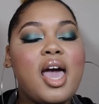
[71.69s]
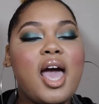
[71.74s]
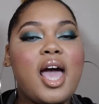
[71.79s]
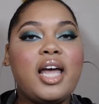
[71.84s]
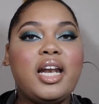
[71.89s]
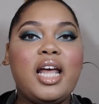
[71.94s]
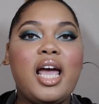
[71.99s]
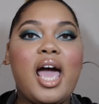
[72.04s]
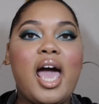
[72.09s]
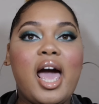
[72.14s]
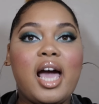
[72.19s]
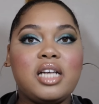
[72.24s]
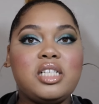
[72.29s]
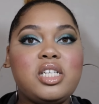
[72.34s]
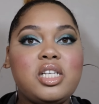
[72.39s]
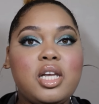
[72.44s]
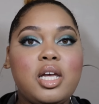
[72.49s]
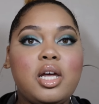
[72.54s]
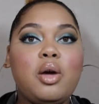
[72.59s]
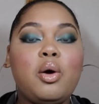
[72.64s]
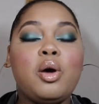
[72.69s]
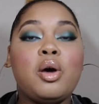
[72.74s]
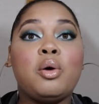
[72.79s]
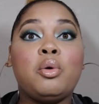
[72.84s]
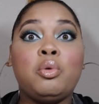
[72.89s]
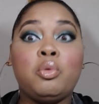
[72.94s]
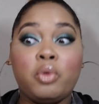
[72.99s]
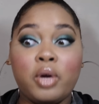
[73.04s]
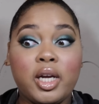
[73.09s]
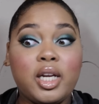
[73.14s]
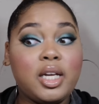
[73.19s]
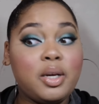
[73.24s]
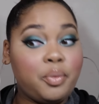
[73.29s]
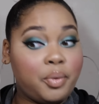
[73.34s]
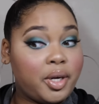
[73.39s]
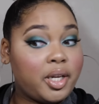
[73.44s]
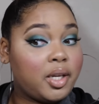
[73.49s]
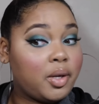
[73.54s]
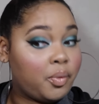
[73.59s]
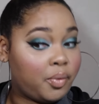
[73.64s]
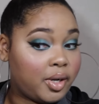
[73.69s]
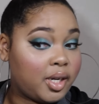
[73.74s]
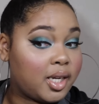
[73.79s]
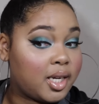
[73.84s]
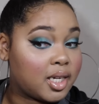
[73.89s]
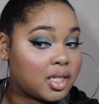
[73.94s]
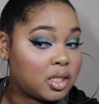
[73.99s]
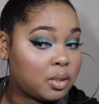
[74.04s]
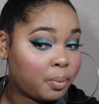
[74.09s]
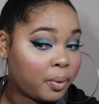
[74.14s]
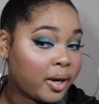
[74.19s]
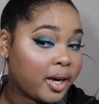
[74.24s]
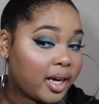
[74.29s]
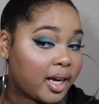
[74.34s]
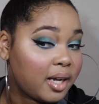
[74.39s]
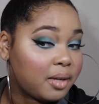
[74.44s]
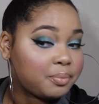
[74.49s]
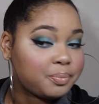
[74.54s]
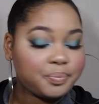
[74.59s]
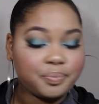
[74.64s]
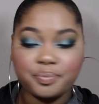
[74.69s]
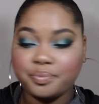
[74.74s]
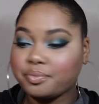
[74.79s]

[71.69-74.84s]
and it actually really really really is pretty